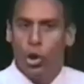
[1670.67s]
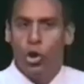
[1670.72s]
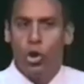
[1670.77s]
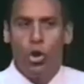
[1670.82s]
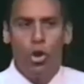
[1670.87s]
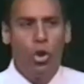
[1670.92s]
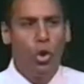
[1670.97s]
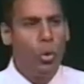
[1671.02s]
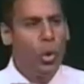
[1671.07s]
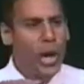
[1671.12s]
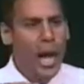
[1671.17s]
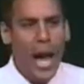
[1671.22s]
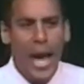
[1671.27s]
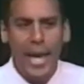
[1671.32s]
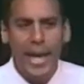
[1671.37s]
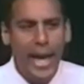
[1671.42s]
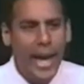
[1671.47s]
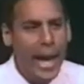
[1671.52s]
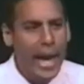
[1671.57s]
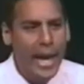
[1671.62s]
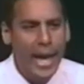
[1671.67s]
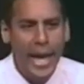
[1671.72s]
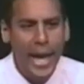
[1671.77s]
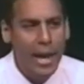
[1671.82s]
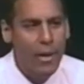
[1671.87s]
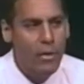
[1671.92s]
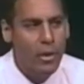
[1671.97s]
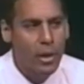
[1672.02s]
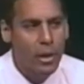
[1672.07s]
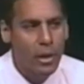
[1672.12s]
You and I can't
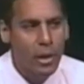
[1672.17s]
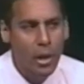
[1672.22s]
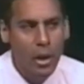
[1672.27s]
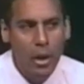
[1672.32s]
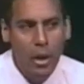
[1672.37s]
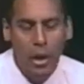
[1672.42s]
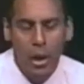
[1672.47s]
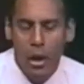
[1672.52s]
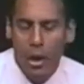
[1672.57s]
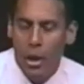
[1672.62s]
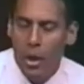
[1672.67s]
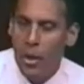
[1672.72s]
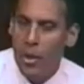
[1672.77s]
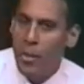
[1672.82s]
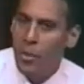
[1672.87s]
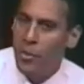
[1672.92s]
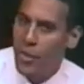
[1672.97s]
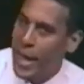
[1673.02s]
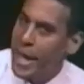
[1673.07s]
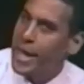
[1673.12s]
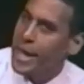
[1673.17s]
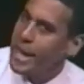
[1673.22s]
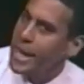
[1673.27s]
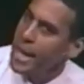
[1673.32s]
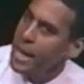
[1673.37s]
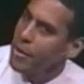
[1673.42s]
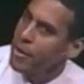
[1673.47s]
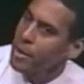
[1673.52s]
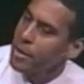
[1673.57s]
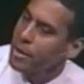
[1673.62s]
hear it. They can
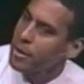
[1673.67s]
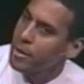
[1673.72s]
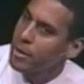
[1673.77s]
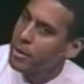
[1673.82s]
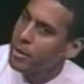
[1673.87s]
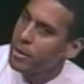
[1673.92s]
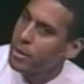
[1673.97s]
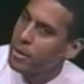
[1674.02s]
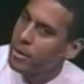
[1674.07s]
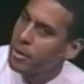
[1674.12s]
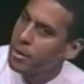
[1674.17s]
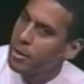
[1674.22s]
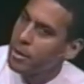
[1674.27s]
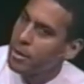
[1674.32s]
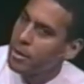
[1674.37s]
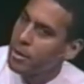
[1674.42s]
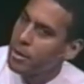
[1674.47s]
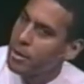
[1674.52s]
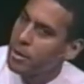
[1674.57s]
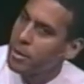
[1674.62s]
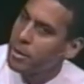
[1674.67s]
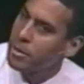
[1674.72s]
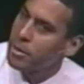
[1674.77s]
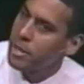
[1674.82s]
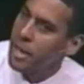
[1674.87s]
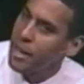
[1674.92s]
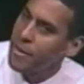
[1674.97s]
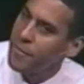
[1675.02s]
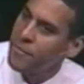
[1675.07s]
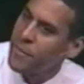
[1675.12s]
hear it.
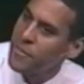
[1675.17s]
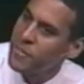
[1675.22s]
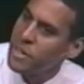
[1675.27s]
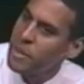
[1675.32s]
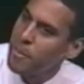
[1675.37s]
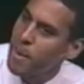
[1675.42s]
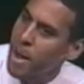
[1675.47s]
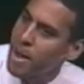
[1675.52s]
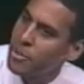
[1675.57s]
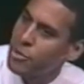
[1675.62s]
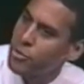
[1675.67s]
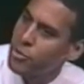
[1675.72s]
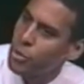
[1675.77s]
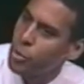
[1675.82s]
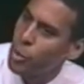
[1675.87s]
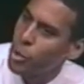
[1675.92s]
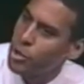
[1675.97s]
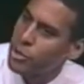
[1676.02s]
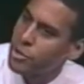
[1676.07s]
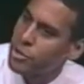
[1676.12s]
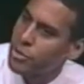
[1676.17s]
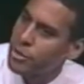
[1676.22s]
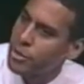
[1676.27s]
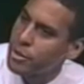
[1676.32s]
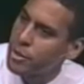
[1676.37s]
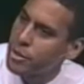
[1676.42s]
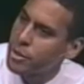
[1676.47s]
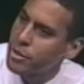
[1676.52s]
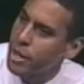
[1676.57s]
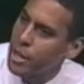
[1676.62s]
10, 15 miles through the woods.
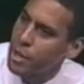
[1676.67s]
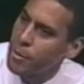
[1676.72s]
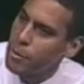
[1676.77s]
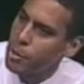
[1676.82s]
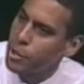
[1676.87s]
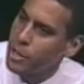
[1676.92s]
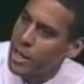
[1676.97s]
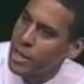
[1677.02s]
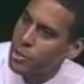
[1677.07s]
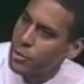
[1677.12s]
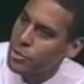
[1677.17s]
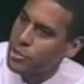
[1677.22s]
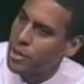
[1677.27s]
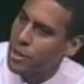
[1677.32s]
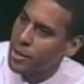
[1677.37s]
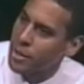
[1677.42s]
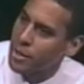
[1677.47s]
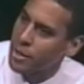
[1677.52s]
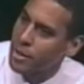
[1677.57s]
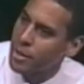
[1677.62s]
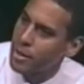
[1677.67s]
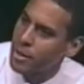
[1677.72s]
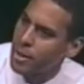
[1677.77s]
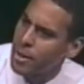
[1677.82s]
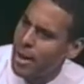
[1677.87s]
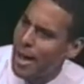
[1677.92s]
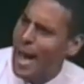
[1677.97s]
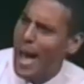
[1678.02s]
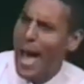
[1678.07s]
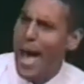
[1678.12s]
They communicate to each other.
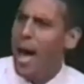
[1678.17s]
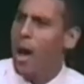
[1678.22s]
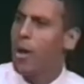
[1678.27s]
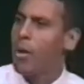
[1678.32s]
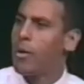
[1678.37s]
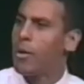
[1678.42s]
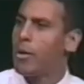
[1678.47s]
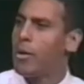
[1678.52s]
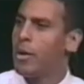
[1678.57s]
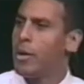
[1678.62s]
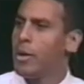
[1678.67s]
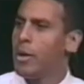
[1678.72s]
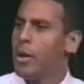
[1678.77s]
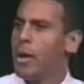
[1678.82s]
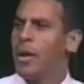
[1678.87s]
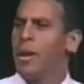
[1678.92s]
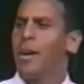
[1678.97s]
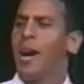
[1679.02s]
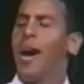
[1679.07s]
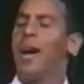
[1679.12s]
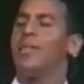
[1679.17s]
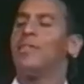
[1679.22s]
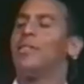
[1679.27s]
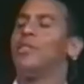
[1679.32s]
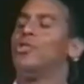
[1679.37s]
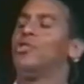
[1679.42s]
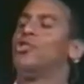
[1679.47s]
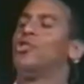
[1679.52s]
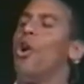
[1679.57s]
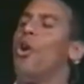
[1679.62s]
How? God
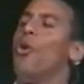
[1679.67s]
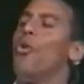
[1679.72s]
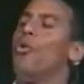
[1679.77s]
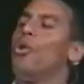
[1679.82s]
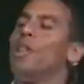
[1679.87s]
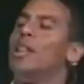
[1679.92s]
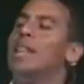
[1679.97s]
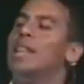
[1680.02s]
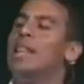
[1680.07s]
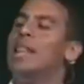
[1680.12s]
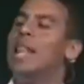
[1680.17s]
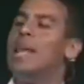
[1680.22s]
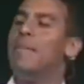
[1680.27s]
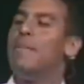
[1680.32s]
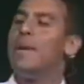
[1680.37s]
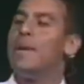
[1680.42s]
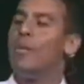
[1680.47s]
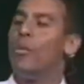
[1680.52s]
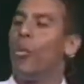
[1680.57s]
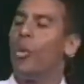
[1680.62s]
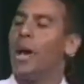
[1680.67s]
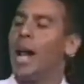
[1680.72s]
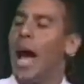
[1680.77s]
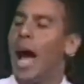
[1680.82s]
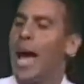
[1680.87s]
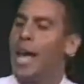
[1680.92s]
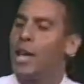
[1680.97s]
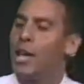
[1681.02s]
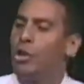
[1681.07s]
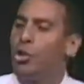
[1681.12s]
says, don't limit what
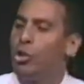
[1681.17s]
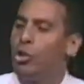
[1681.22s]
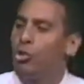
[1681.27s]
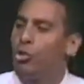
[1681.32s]
I can do